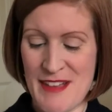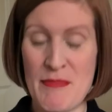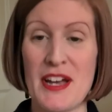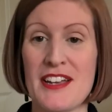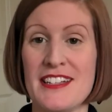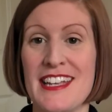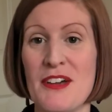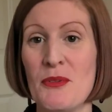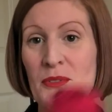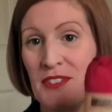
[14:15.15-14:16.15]
burgundy
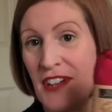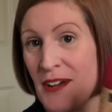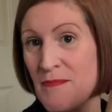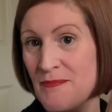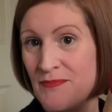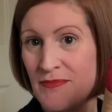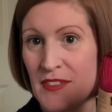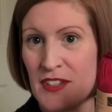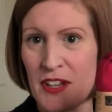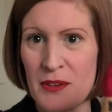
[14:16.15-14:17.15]
all the time.
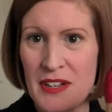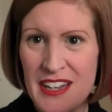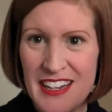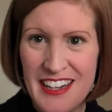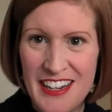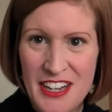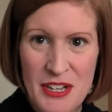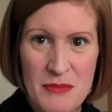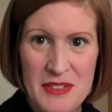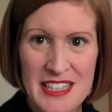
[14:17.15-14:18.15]
So I
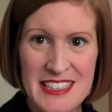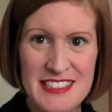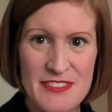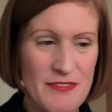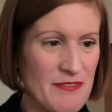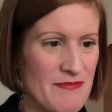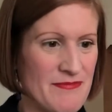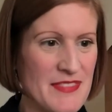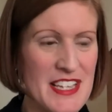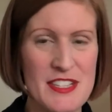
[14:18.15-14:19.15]
hope it's
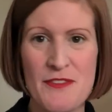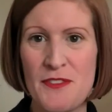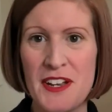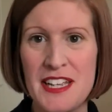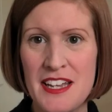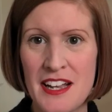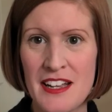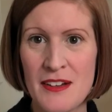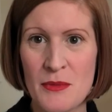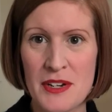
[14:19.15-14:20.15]
funny
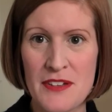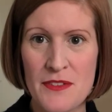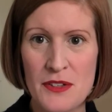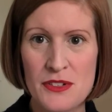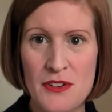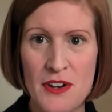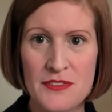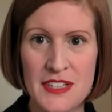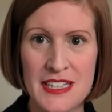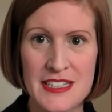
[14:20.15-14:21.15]
colour. When I
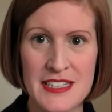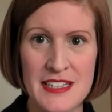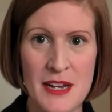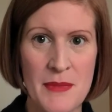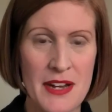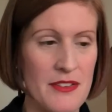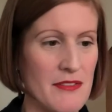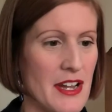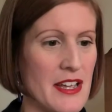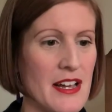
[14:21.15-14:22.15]
photographed it, it didn't come out the
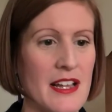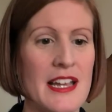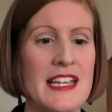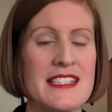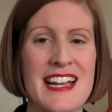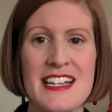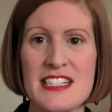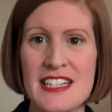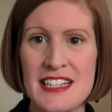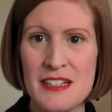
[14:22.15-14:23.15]
right colour. It's
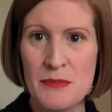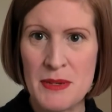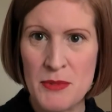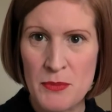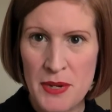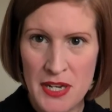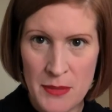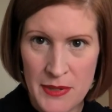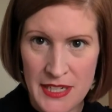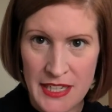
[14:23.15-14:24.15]
actually a little bit more
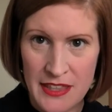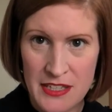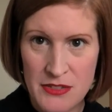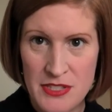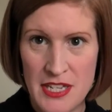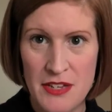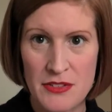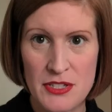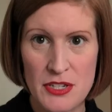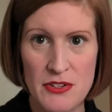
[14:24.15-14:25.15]
purpley than you see on
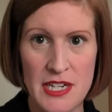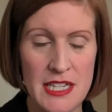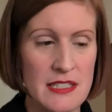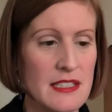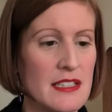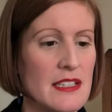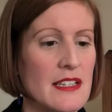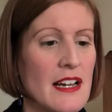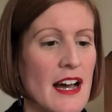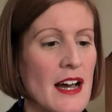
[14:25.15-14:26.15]
the screen.
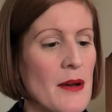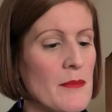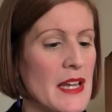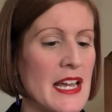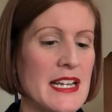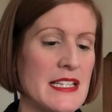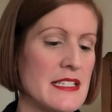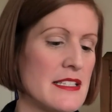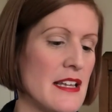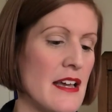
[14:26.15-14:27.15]
And it's,